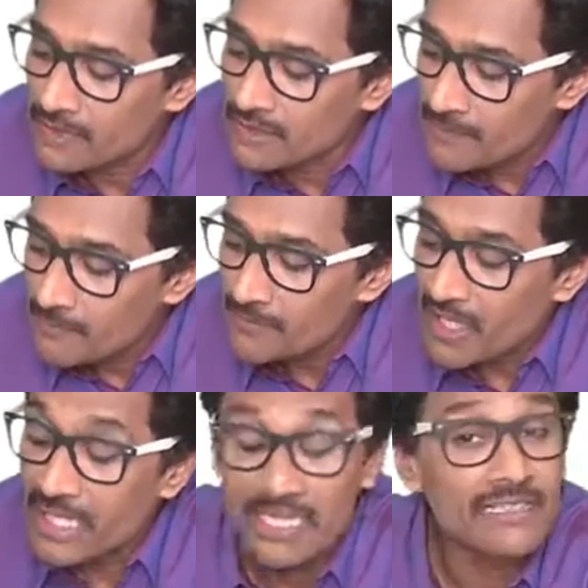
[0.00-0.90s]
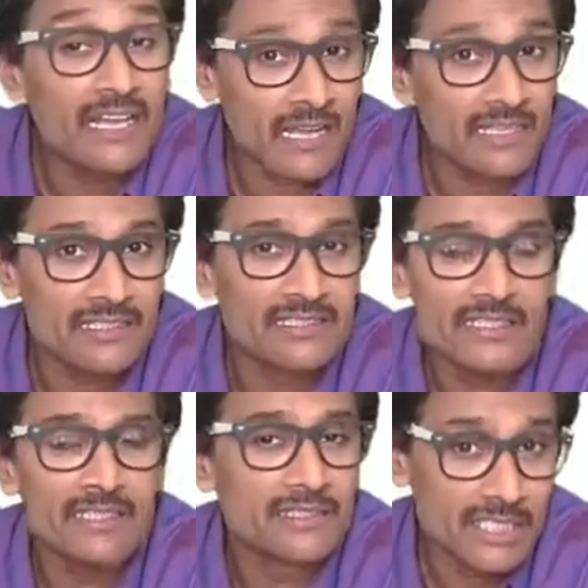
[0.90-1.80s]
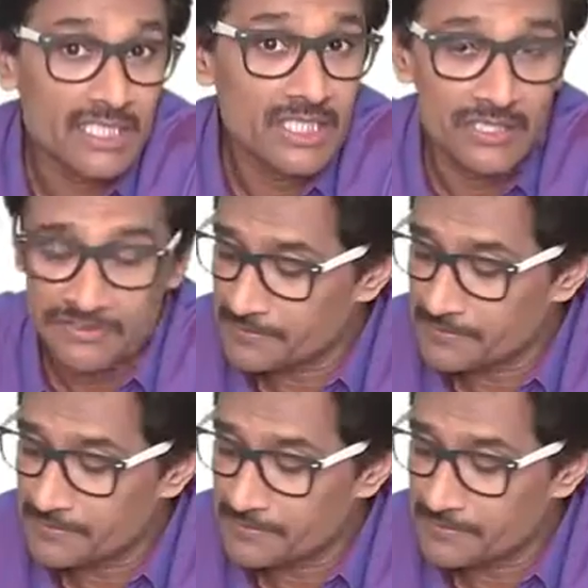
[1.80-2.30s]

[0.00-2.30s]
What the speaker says: the area under the curve.